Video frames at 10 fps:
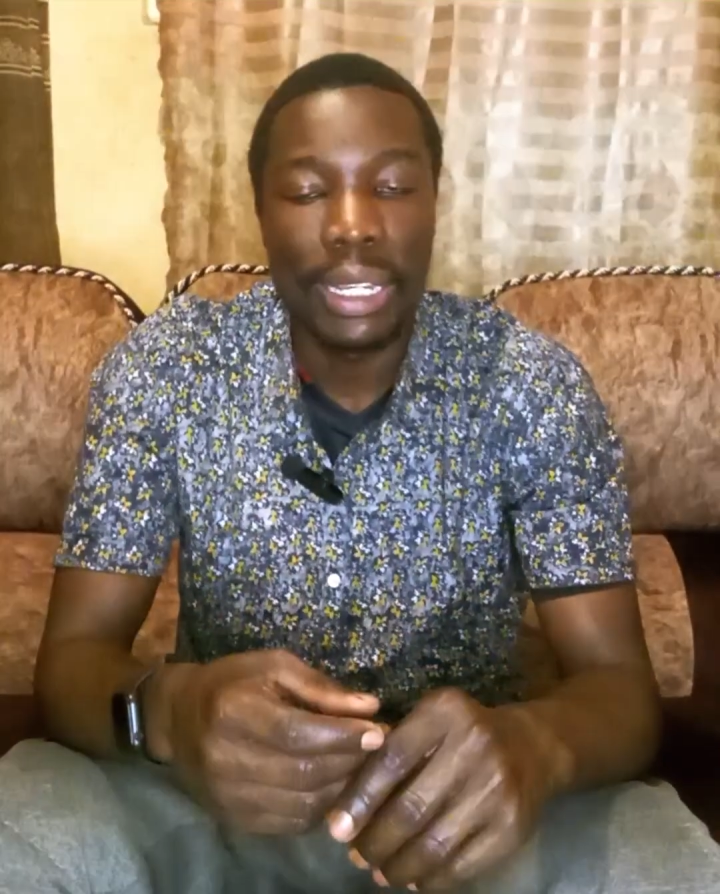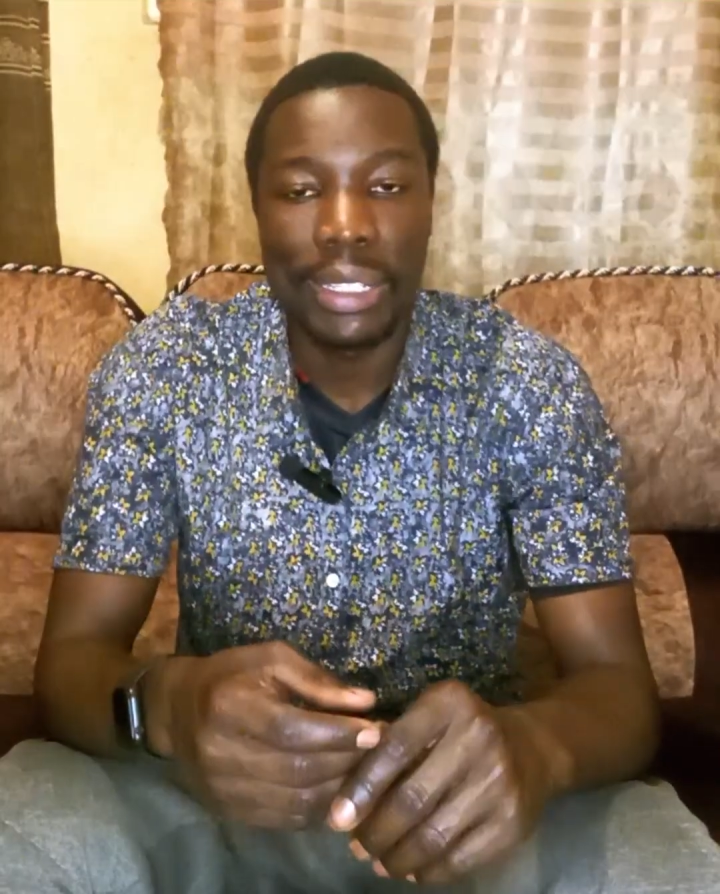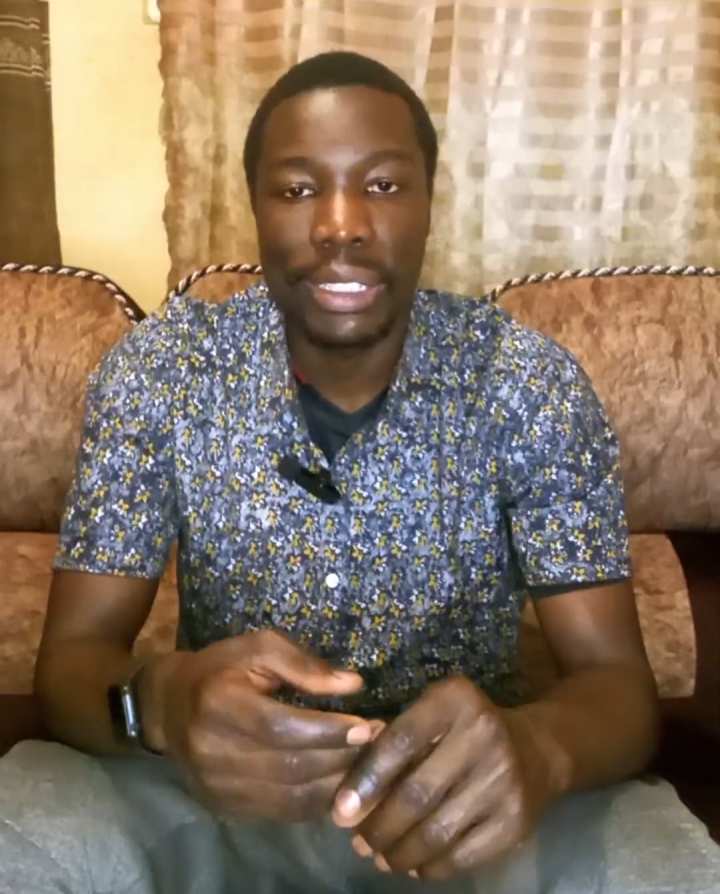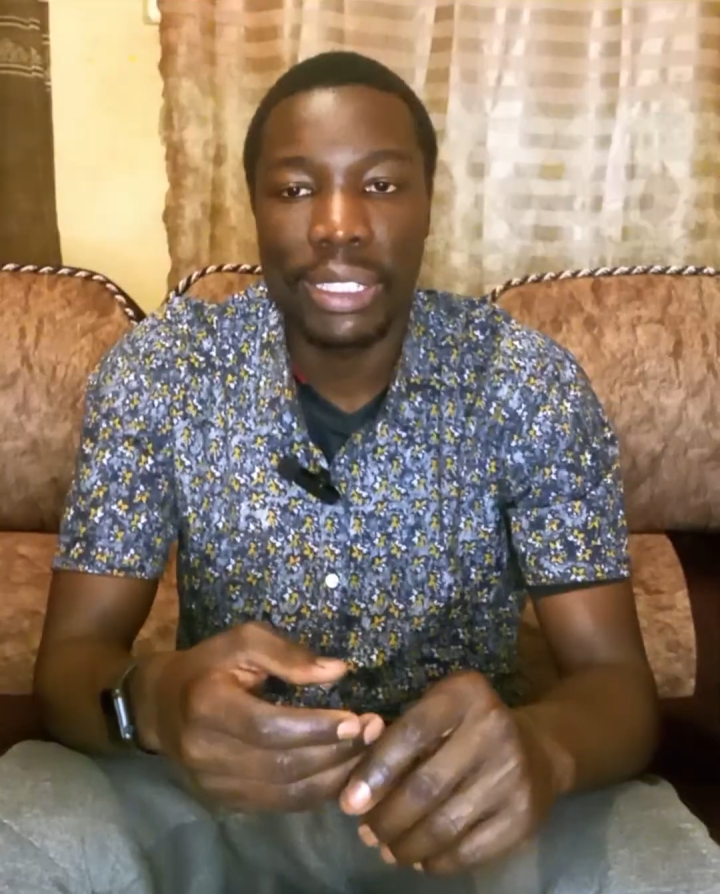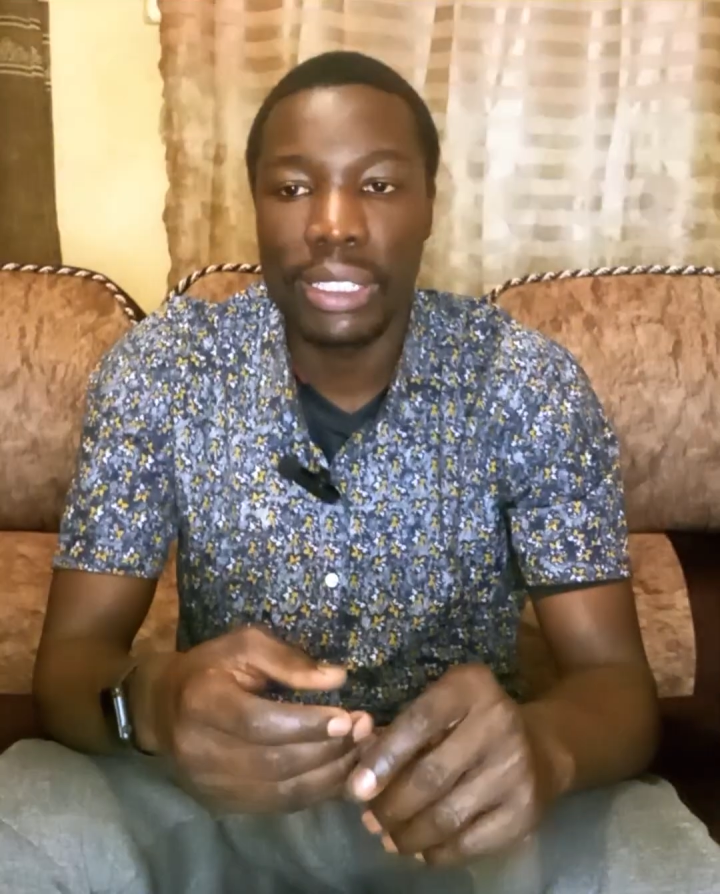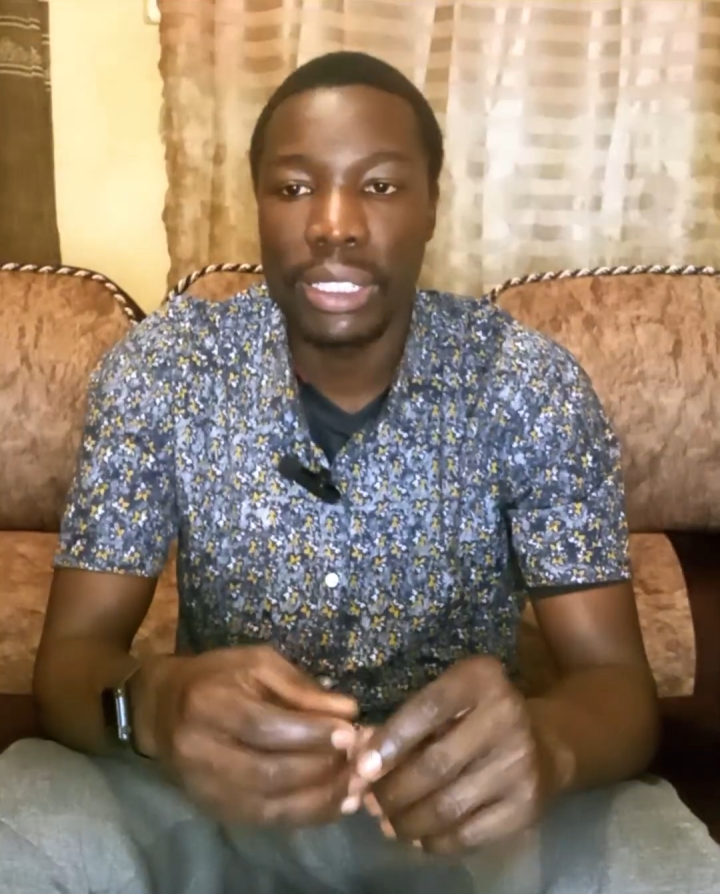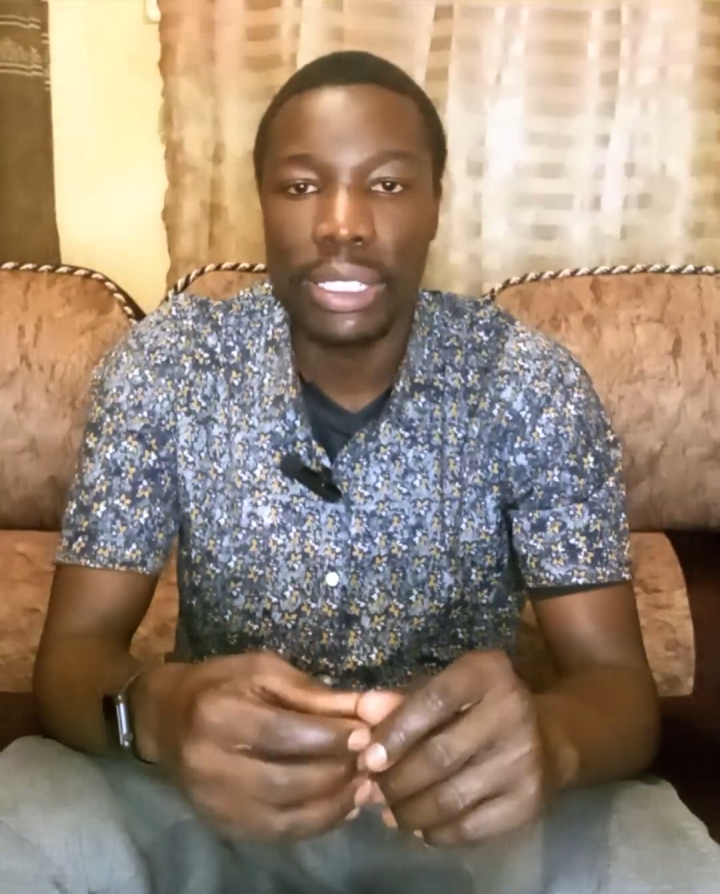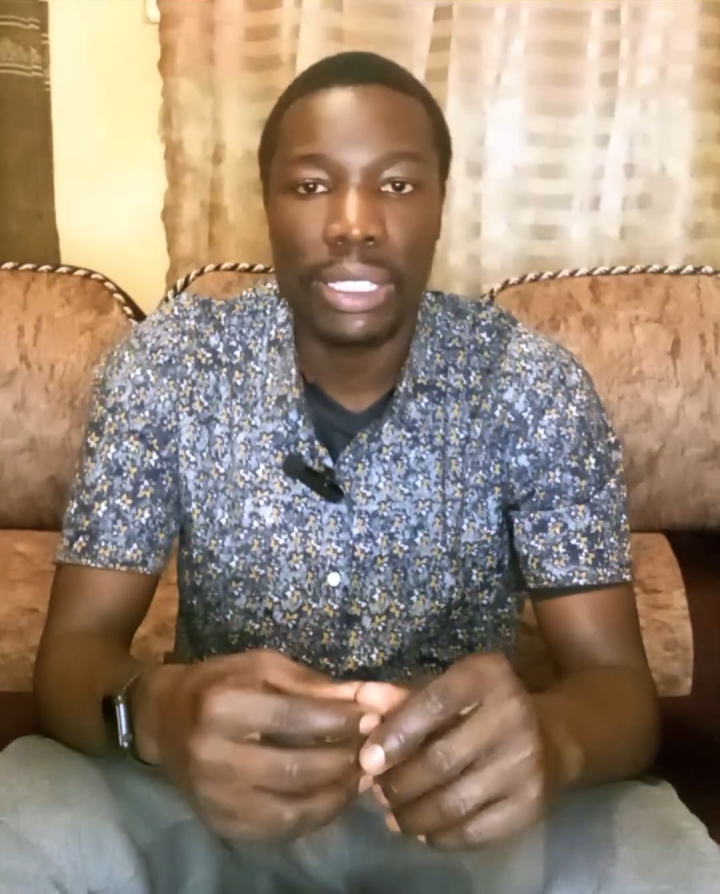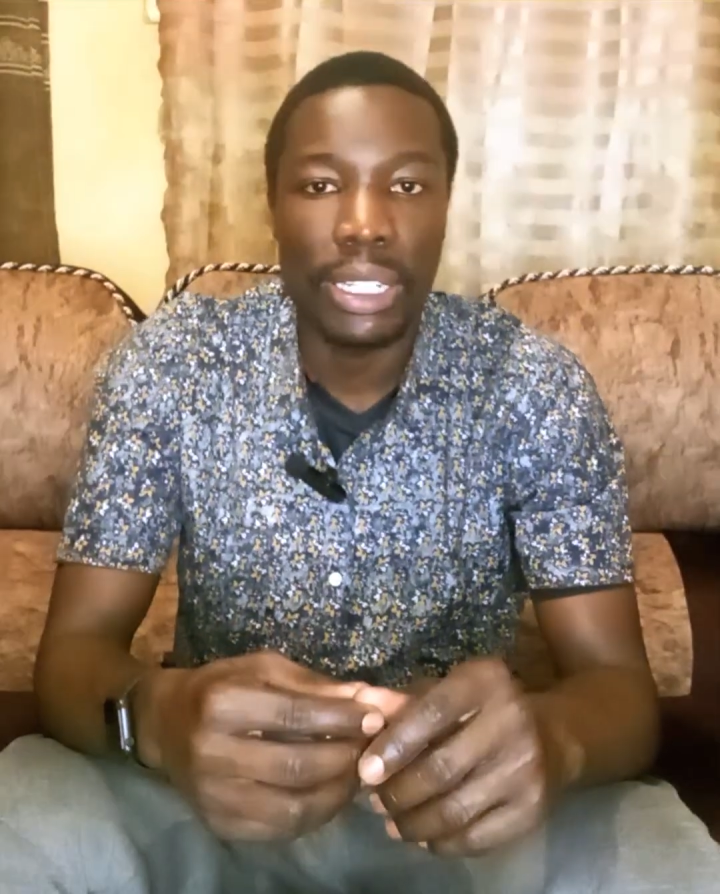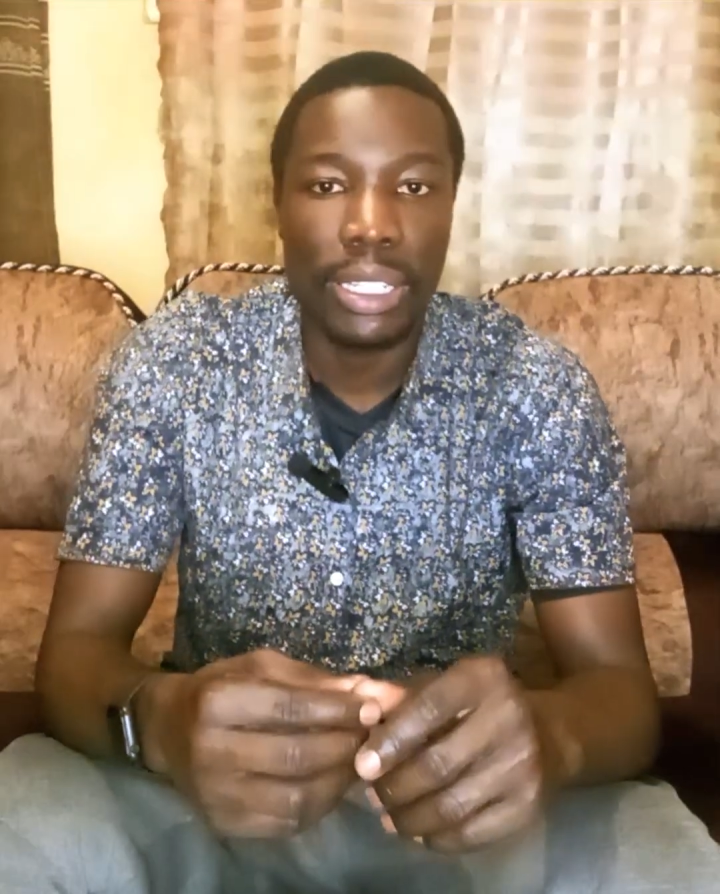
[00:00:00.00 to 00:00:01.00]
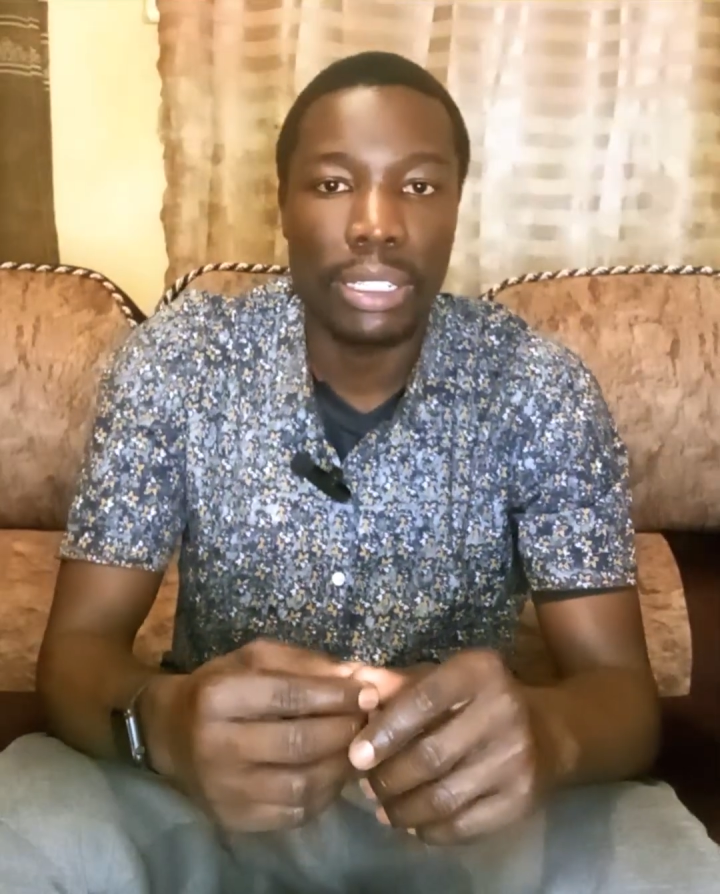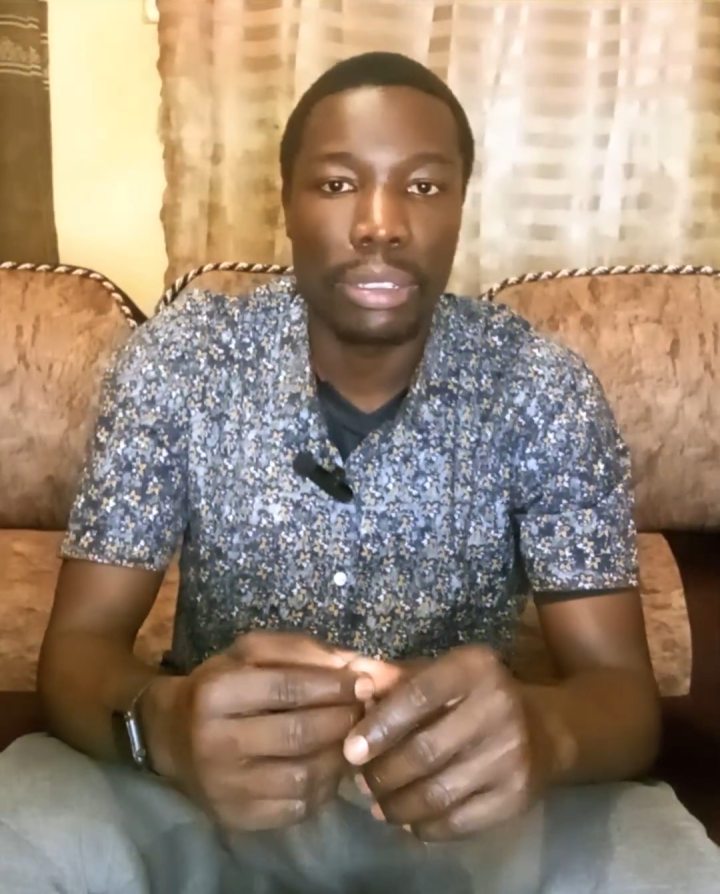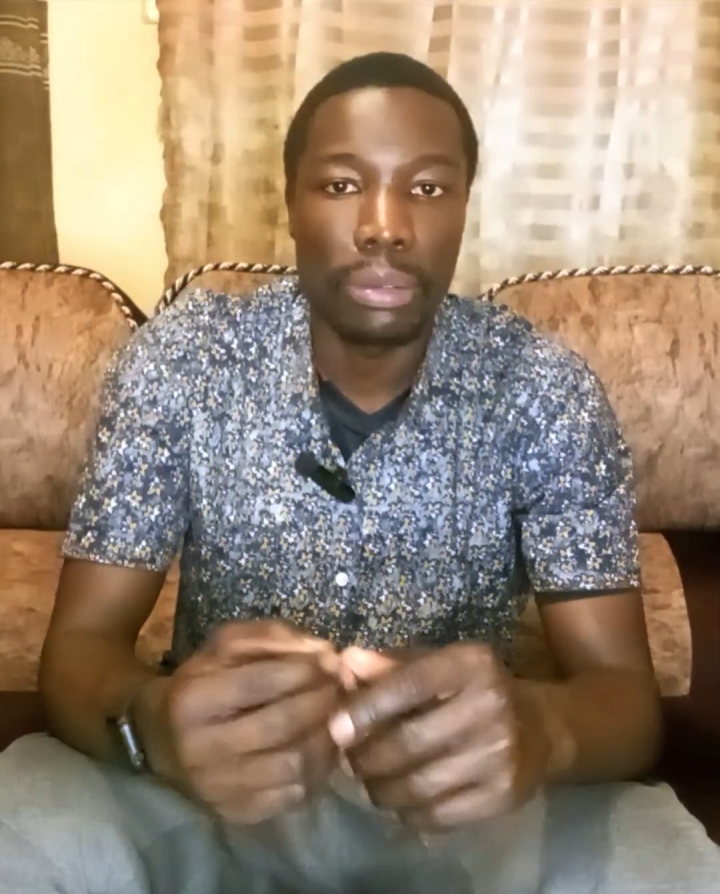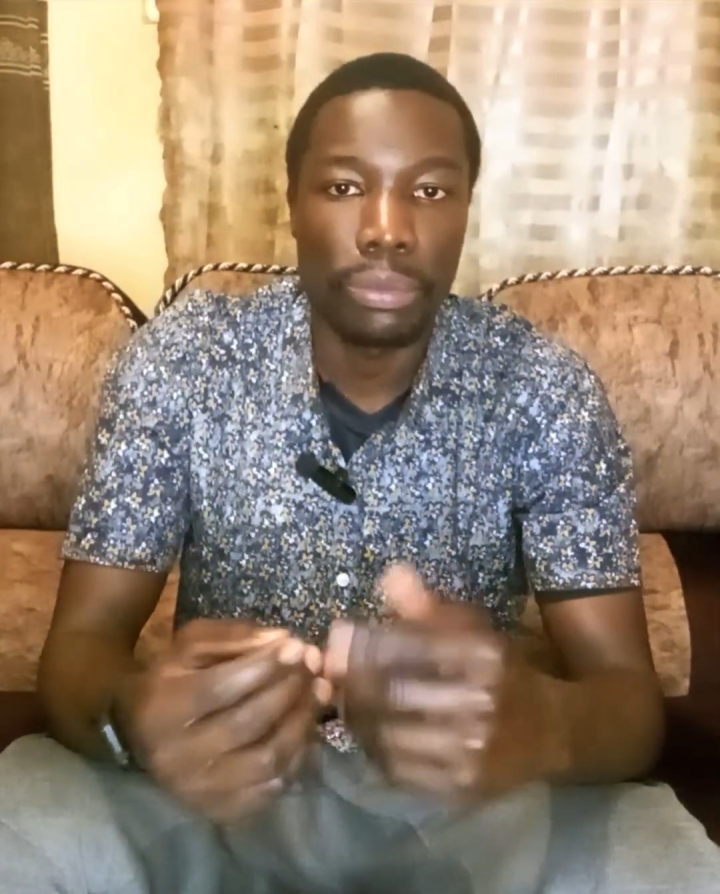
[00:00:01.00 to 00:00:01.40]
and then in the next